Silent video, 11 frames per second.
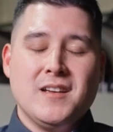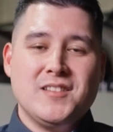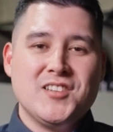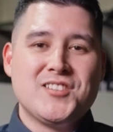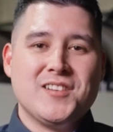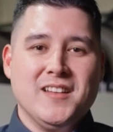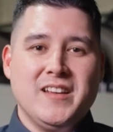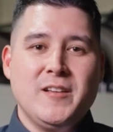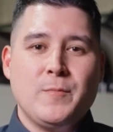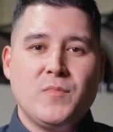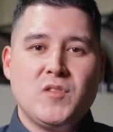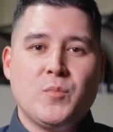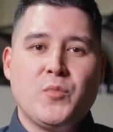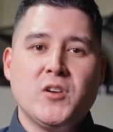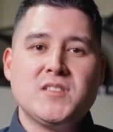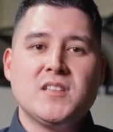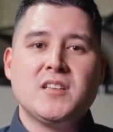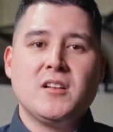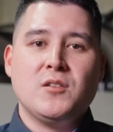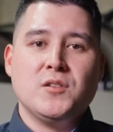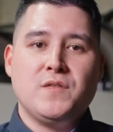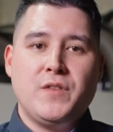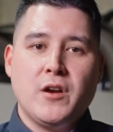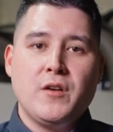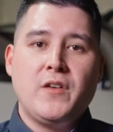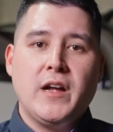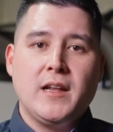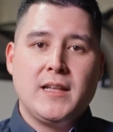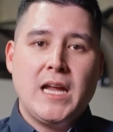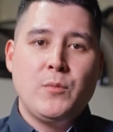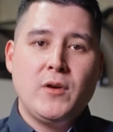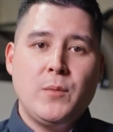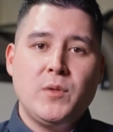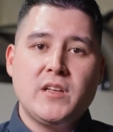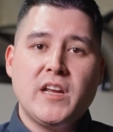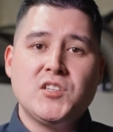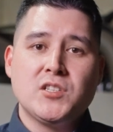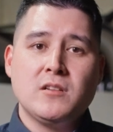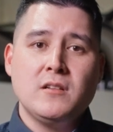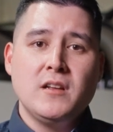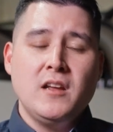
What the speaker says: Additionally, the process includes verifying label application